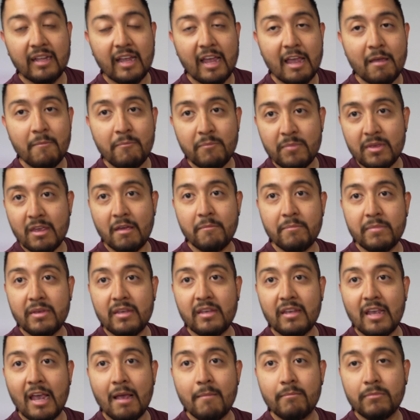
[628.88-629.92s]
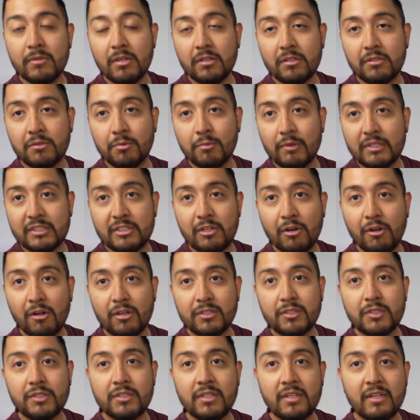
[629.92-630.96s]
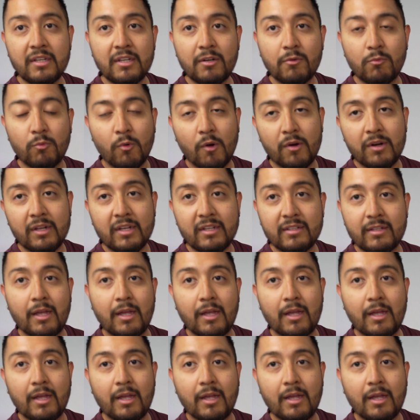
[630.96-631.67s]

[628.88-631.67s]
NVMe M.2 slots running